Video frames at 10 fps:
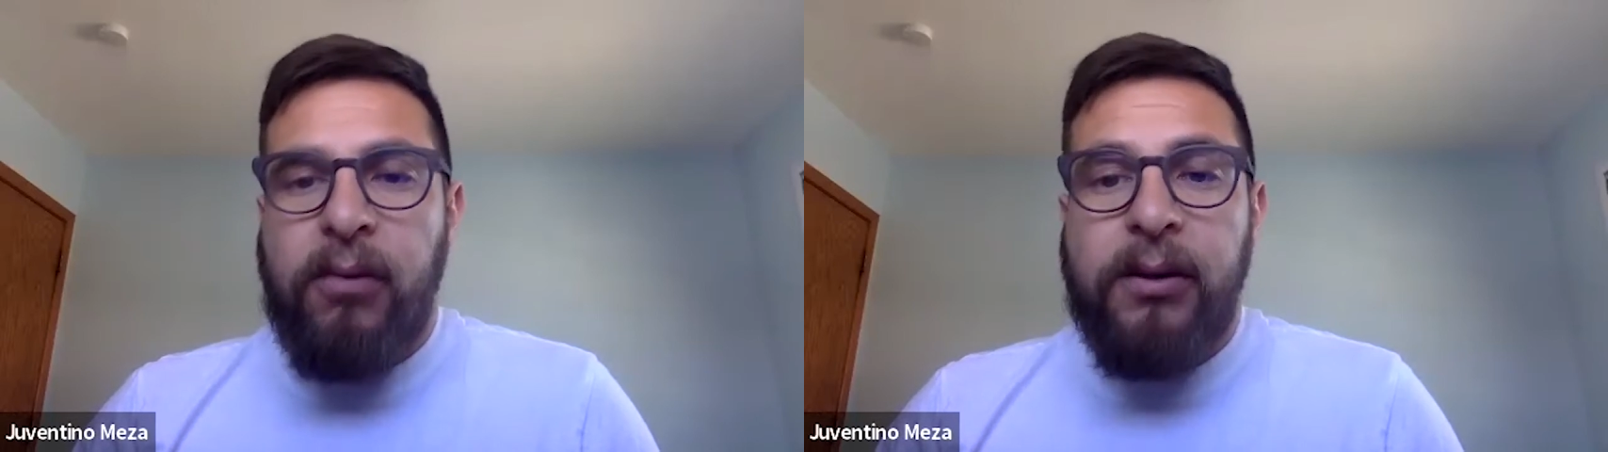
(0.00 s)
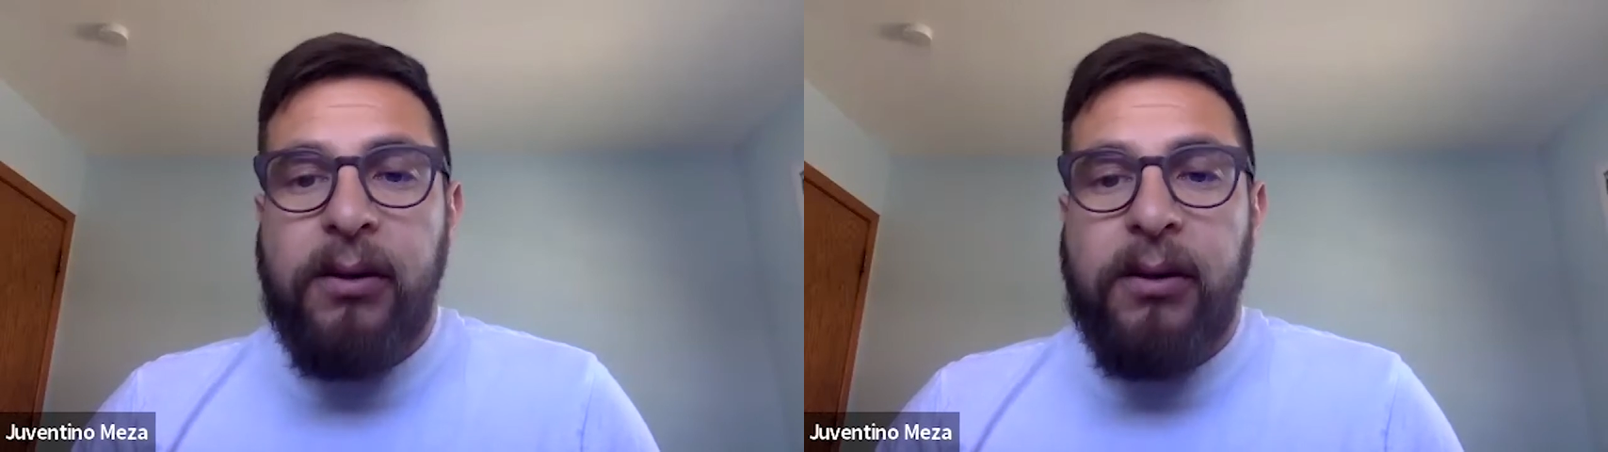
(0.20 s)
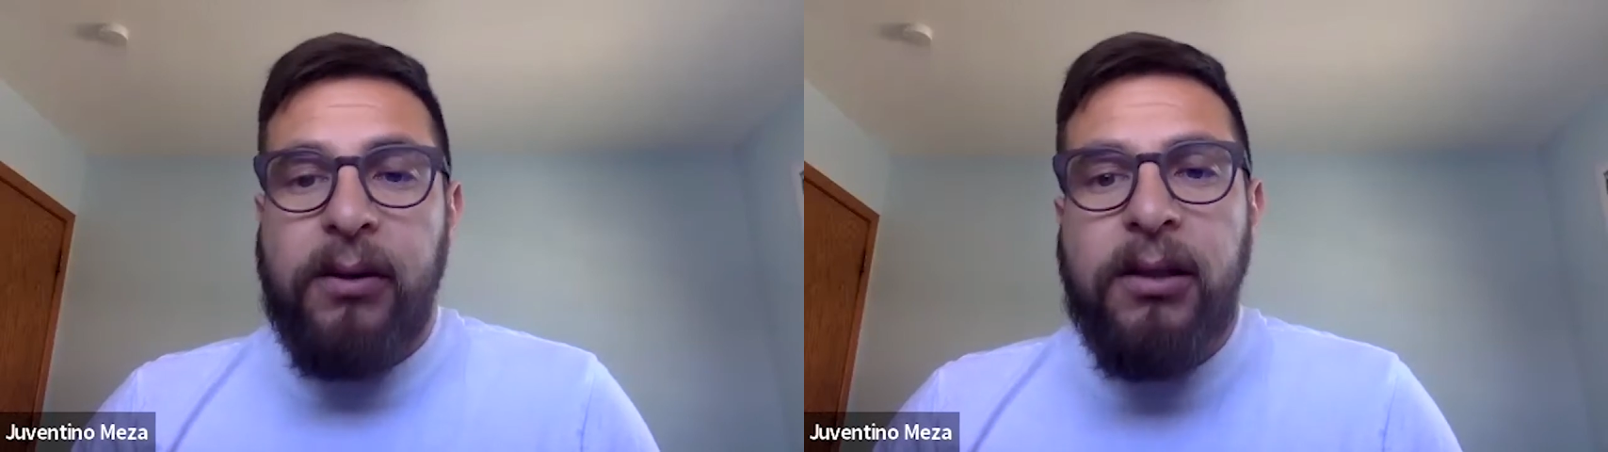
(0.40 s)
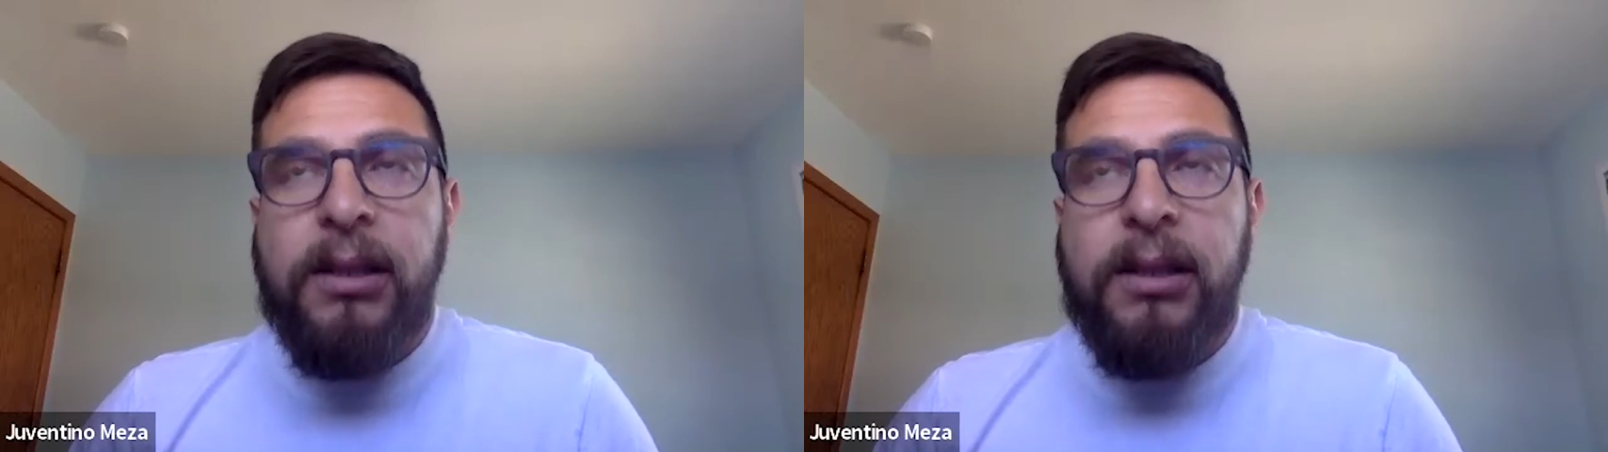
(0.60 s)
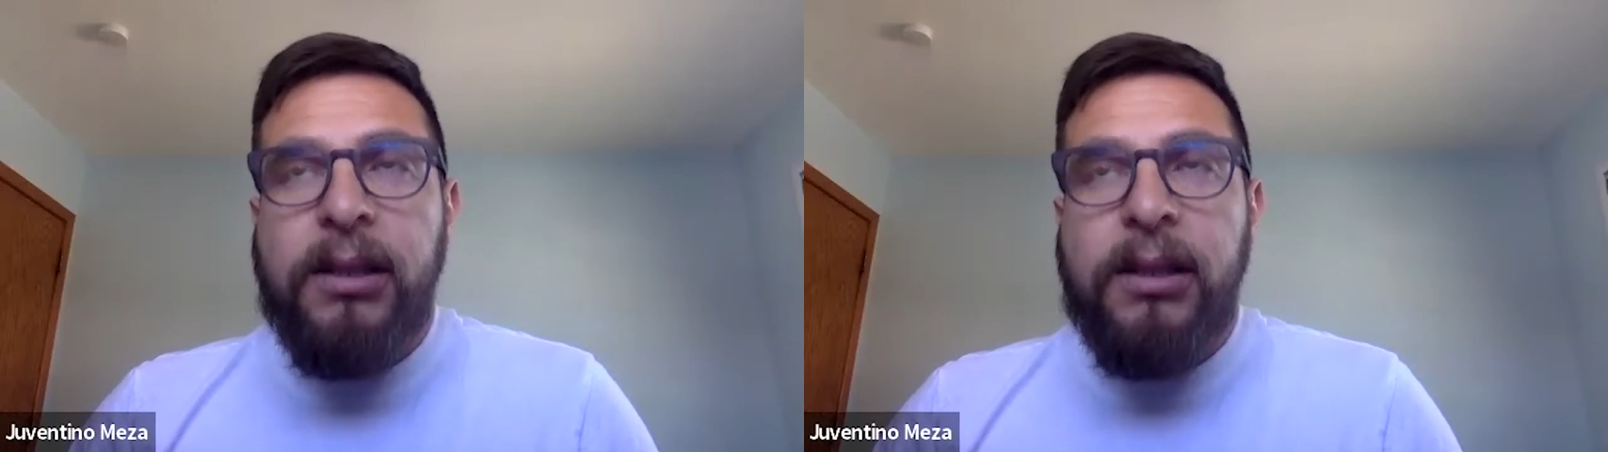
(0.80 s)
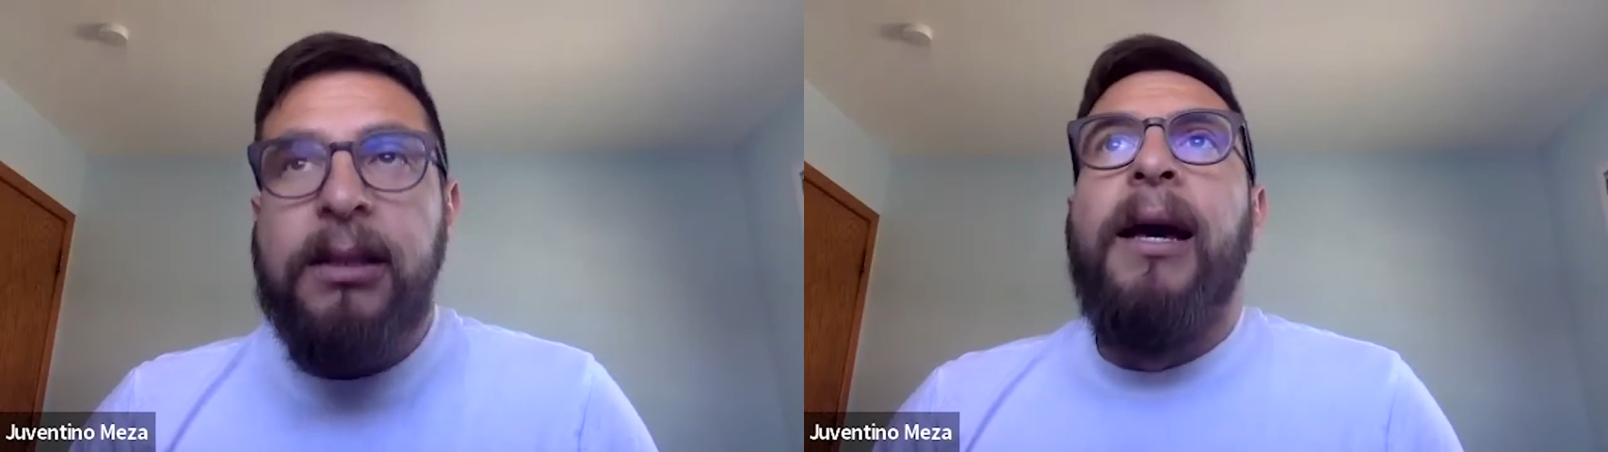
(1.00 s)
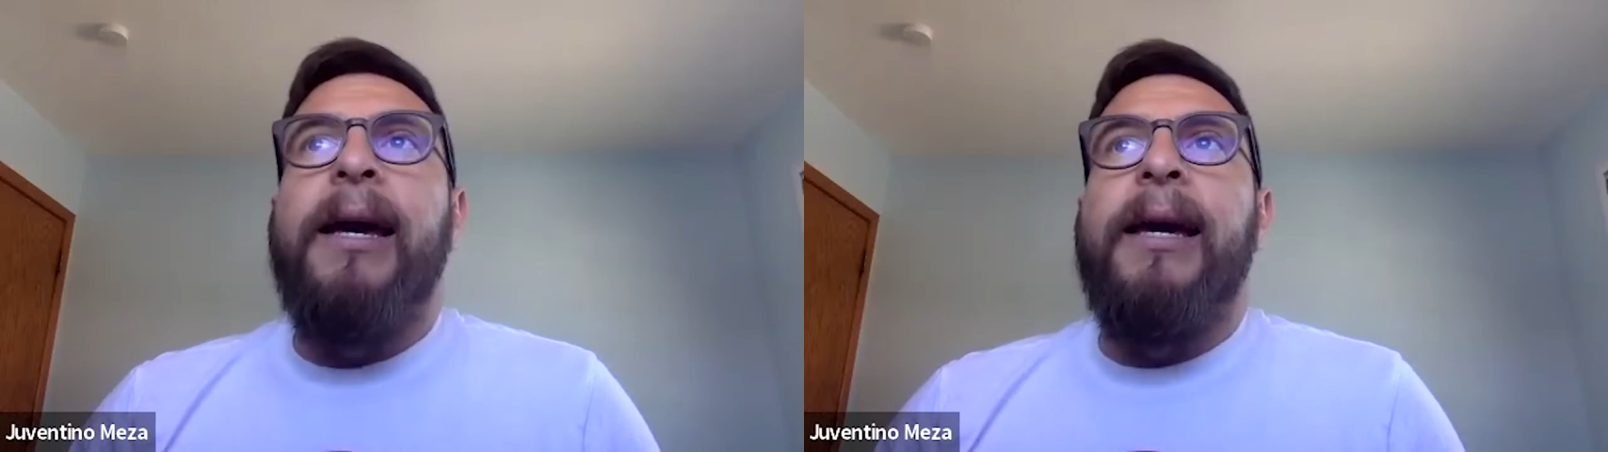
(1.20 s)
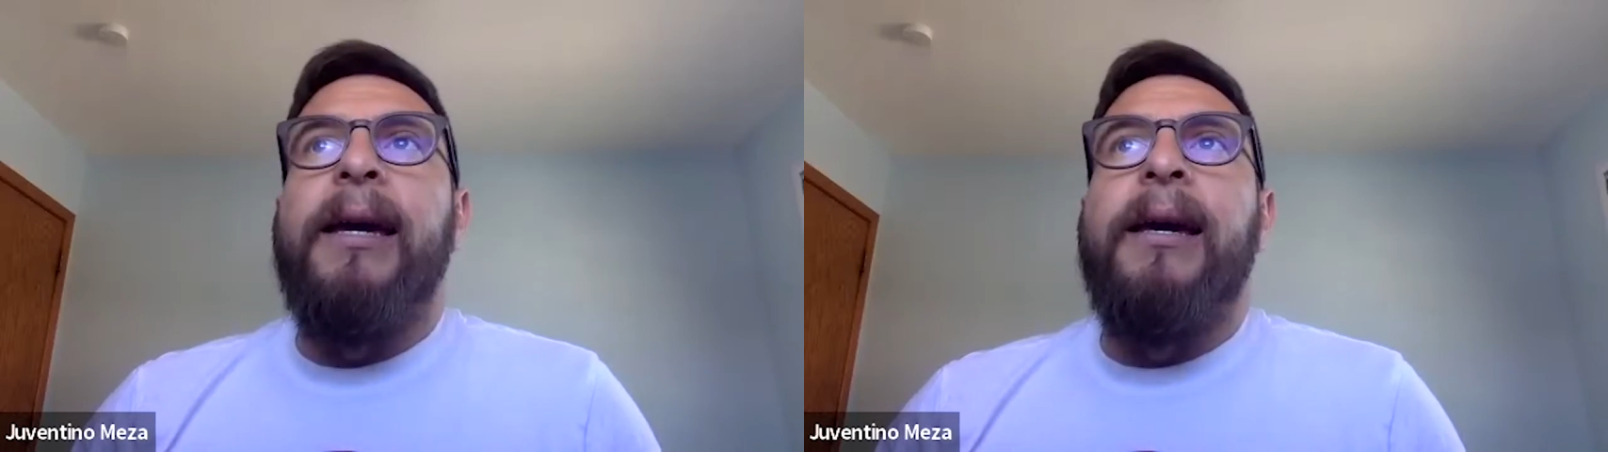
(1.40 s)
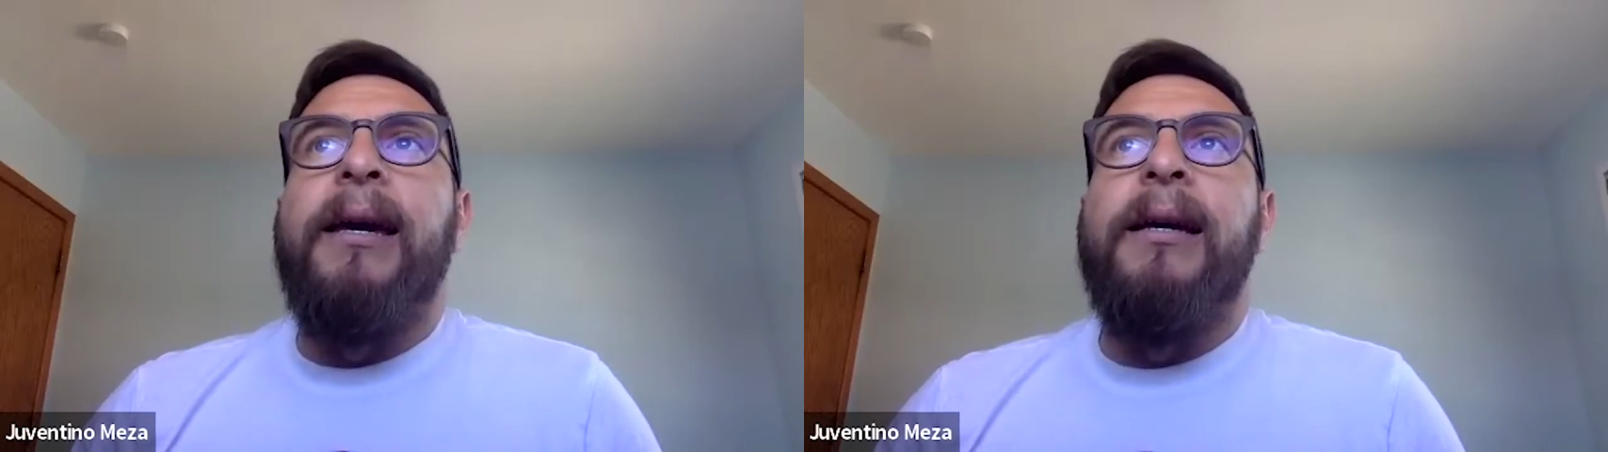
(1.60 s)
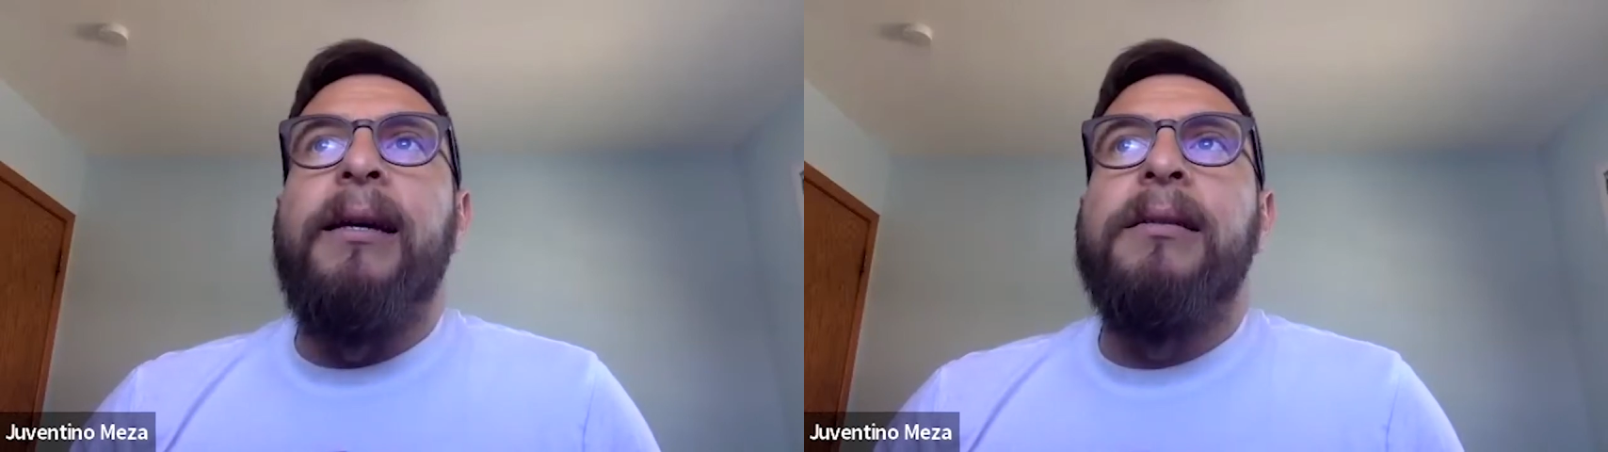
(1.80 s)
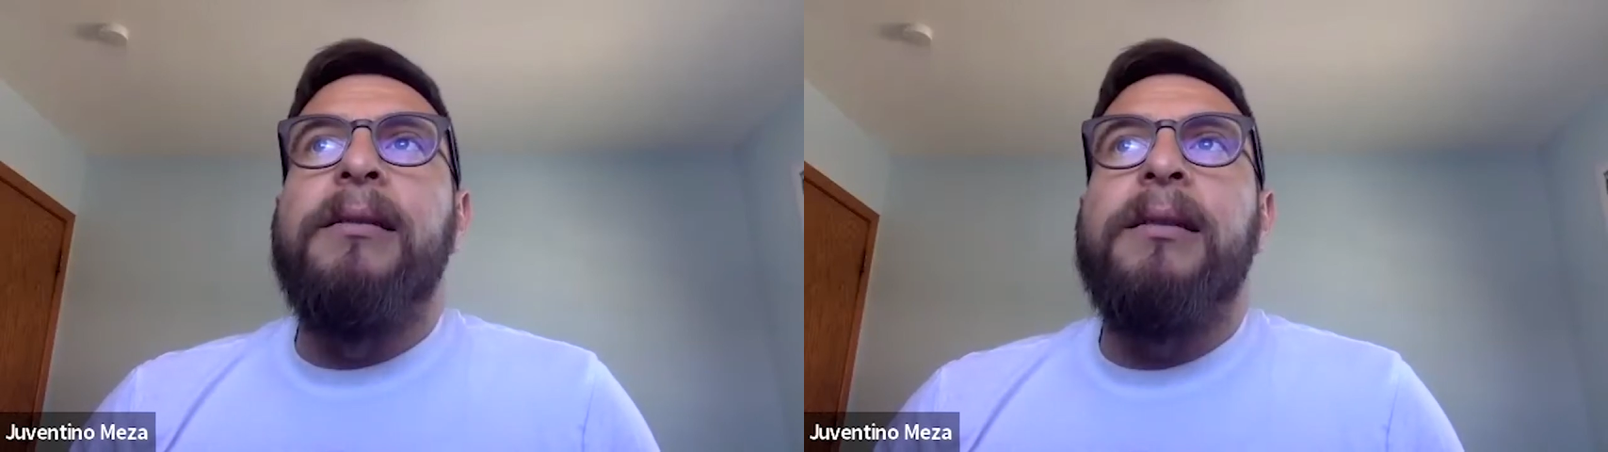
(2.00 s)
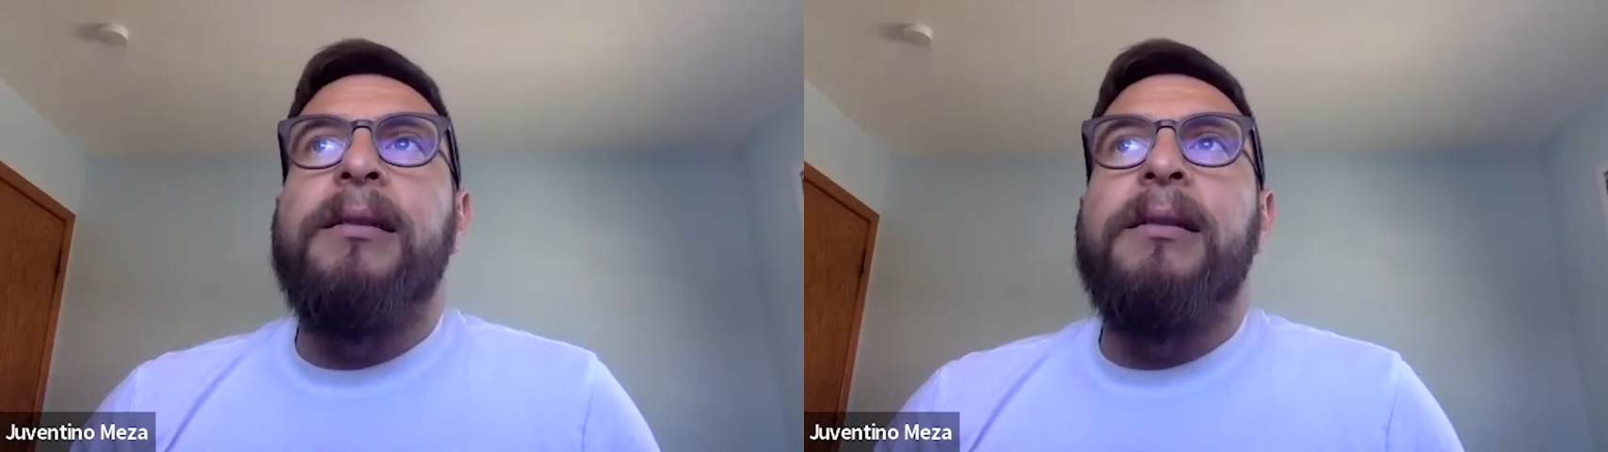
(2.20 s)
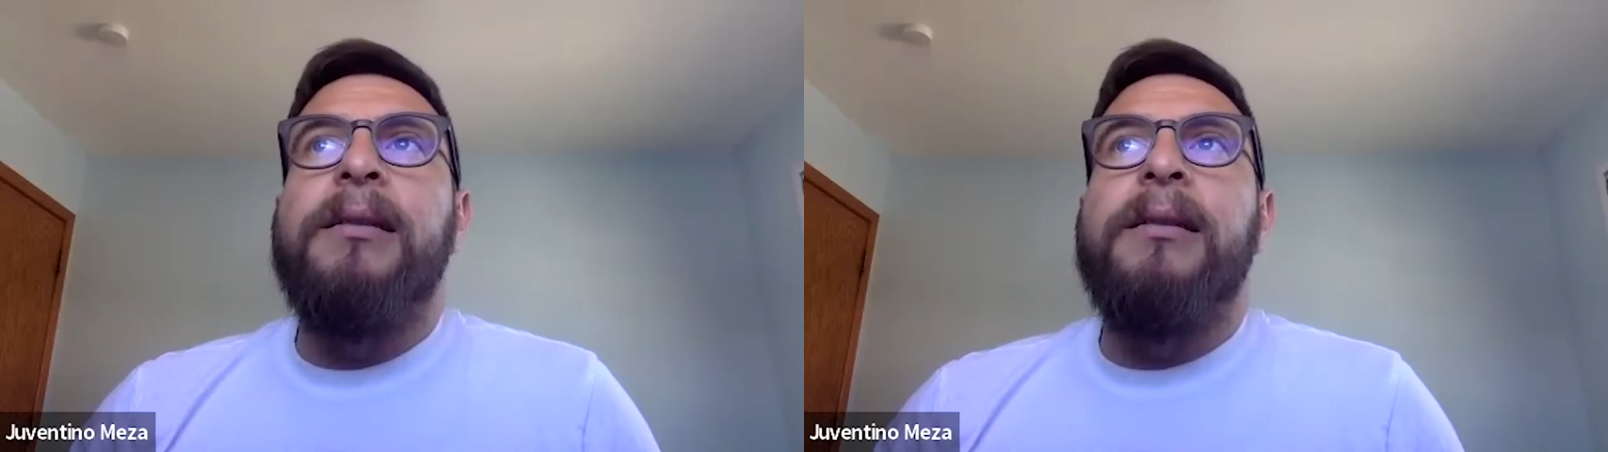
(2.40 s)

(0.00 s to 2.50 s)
overlooked. And